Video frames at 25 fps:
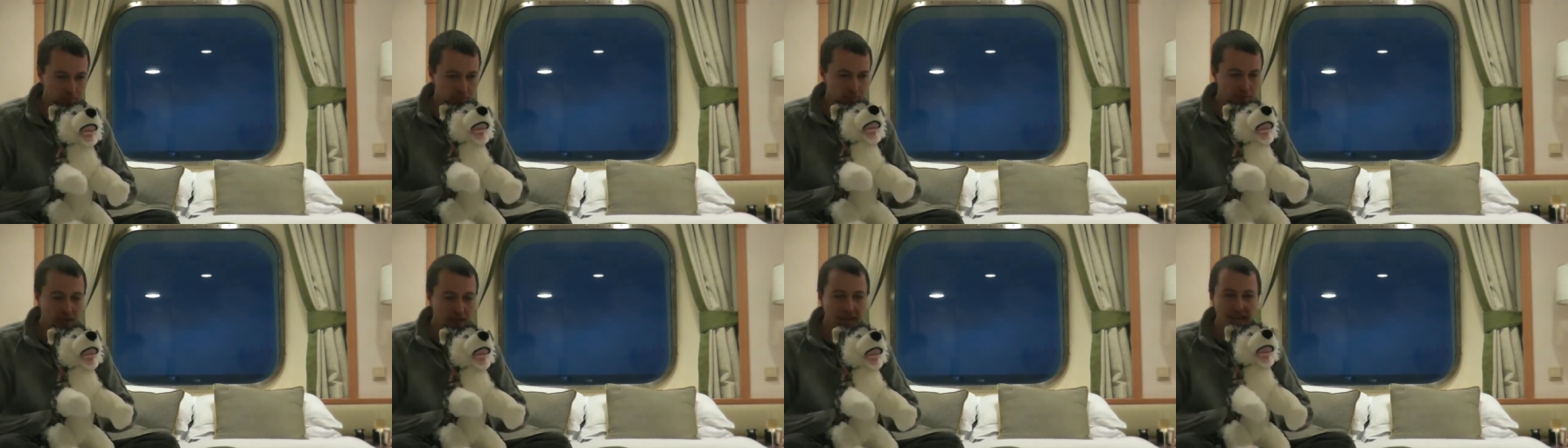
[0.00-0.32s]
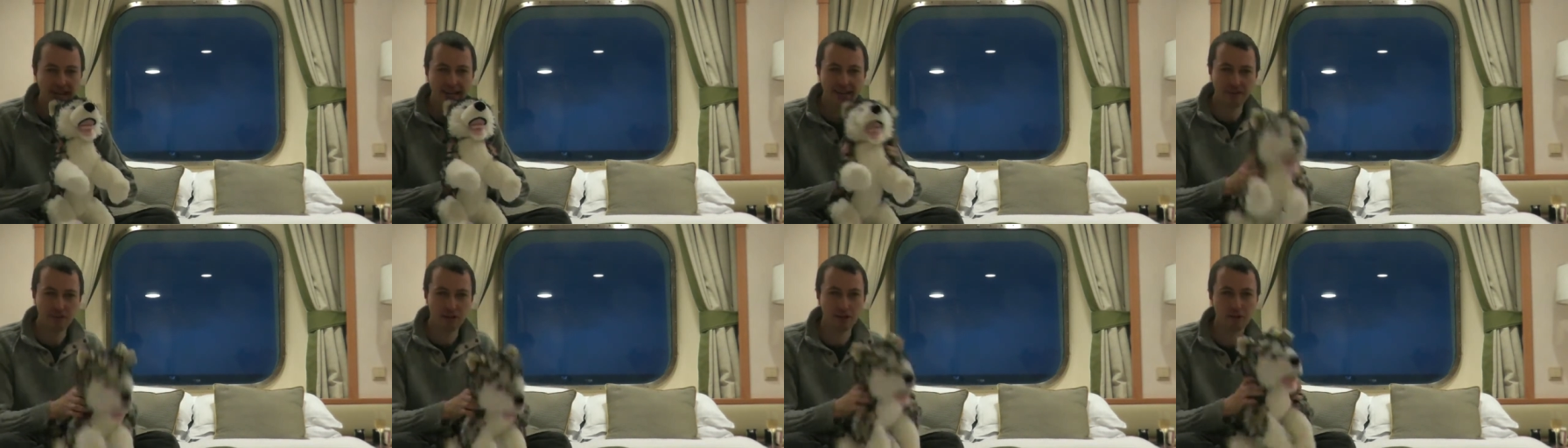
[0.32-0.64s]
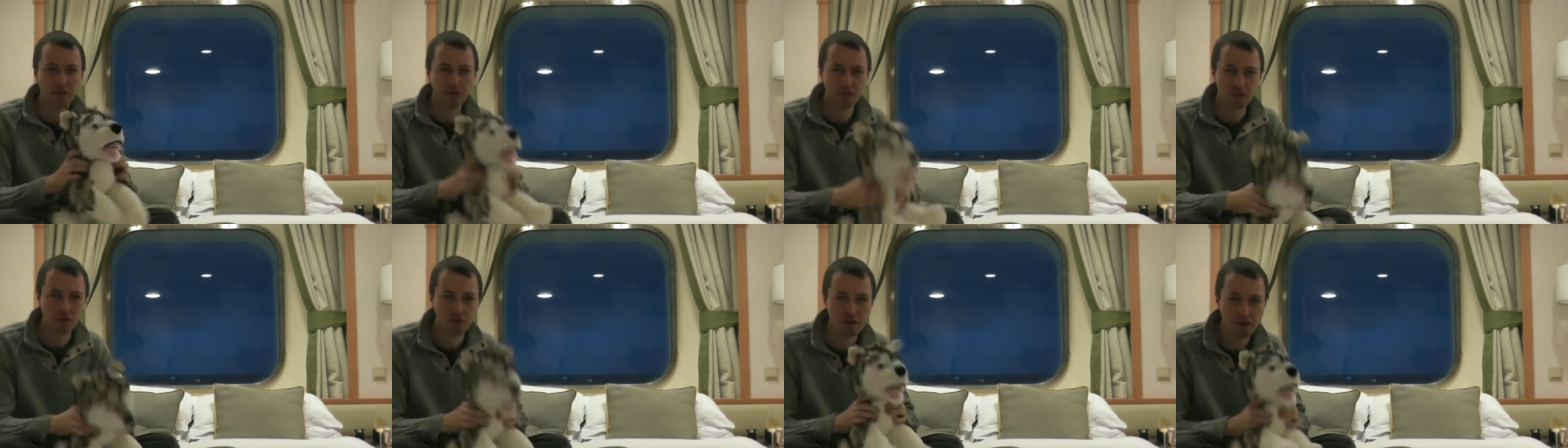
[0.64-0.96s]

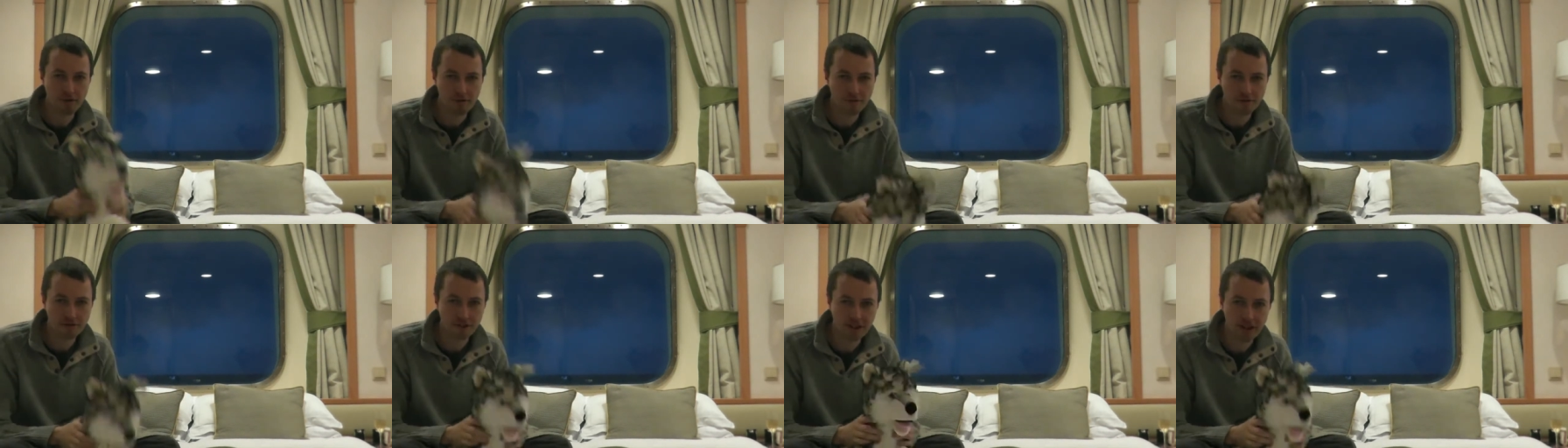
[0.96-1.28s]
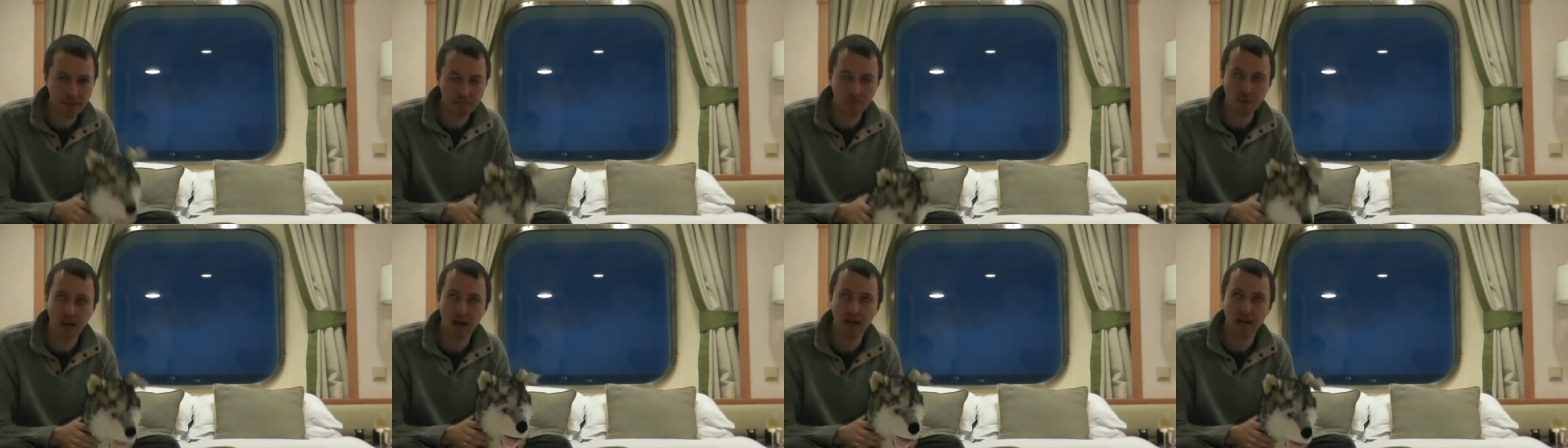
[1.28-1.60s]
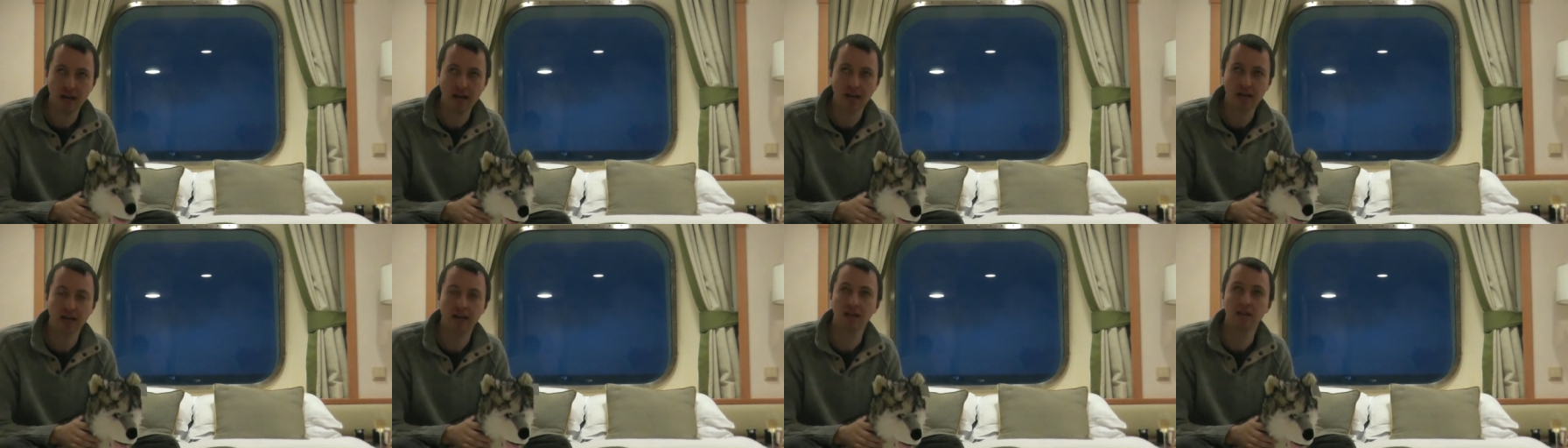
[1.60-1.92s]
P&O cruise ship
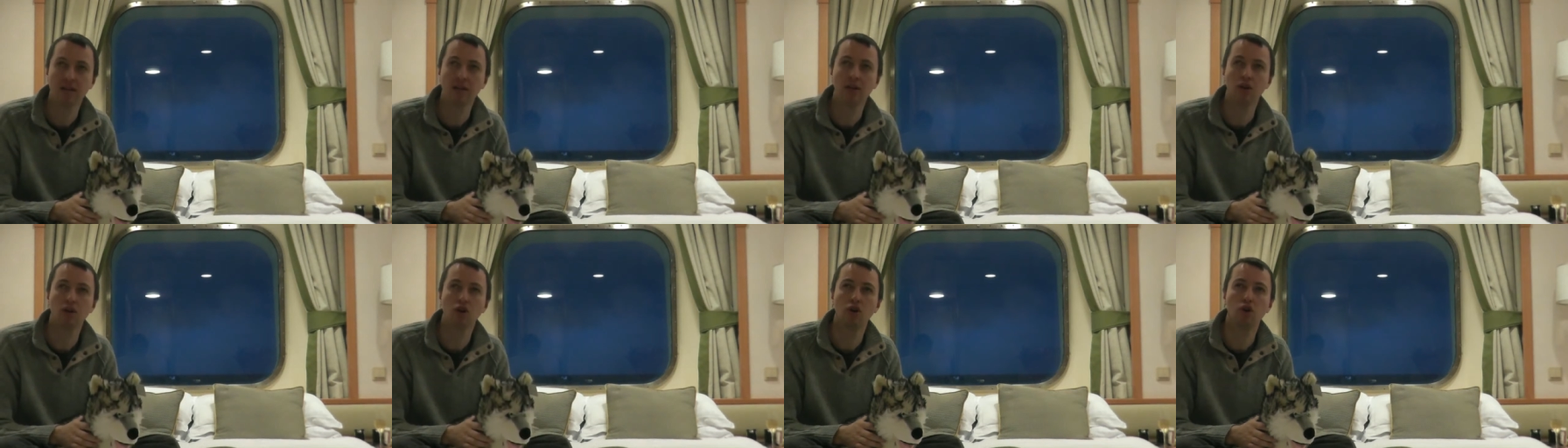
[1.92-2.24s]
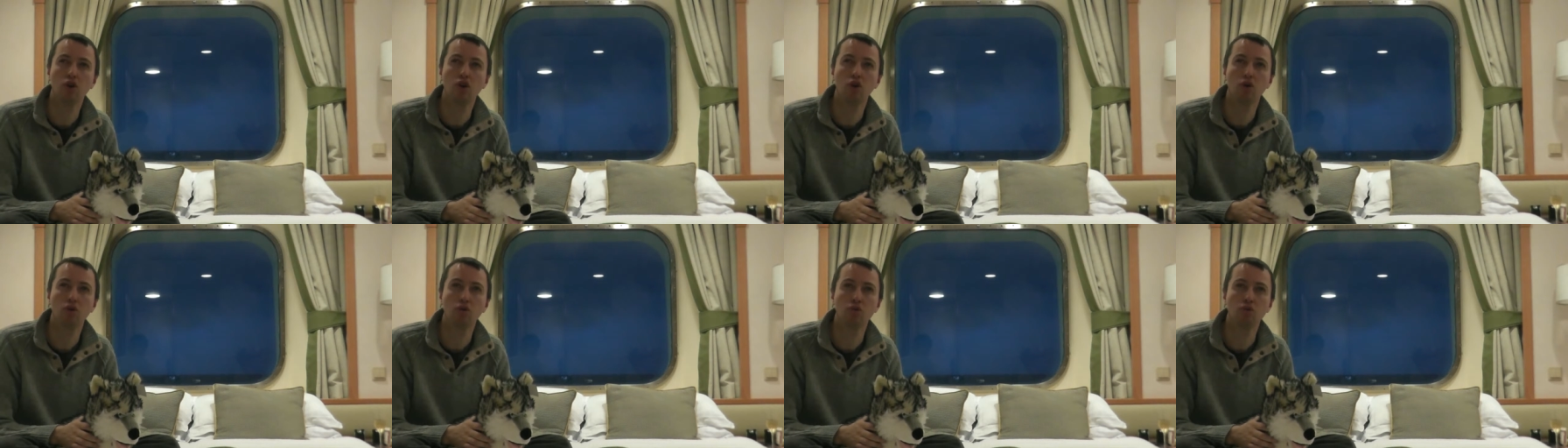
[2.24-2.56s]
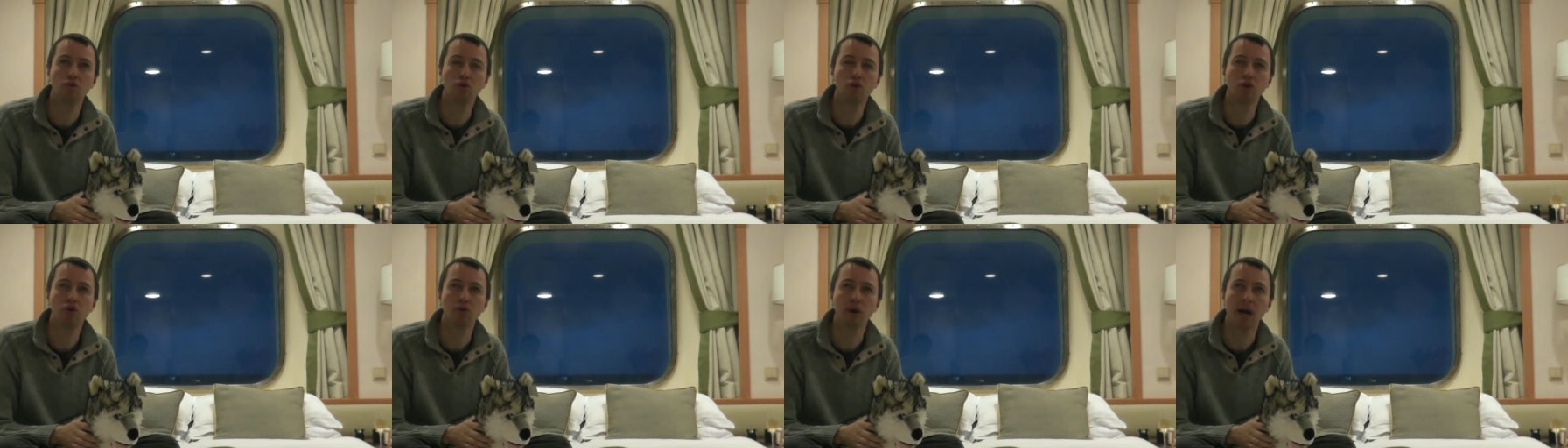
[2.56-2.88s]

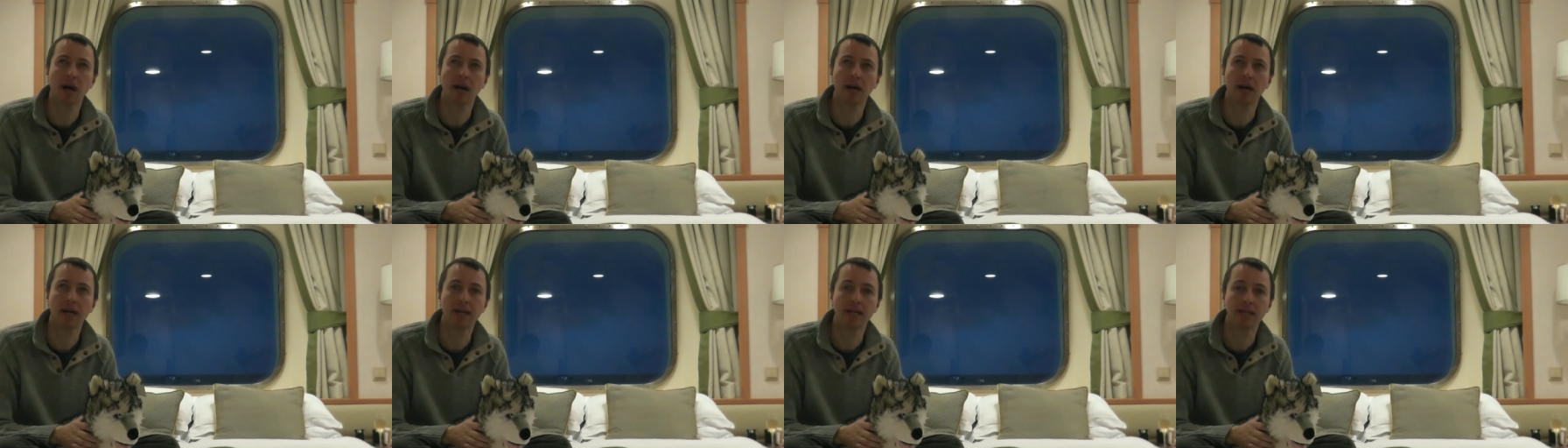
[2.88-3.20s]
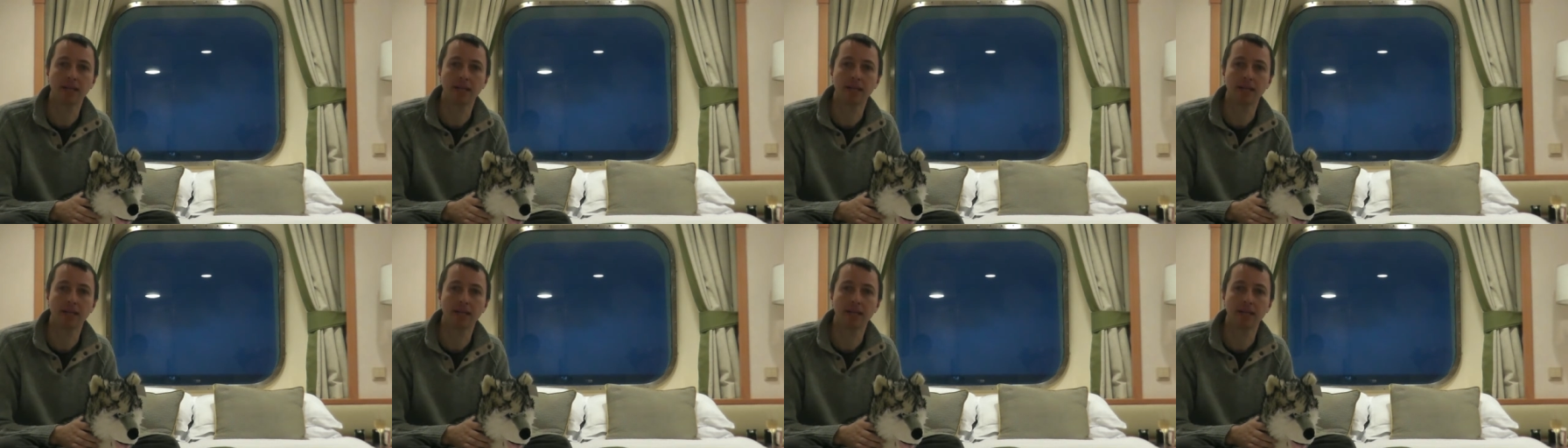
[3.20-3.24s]
Aurora.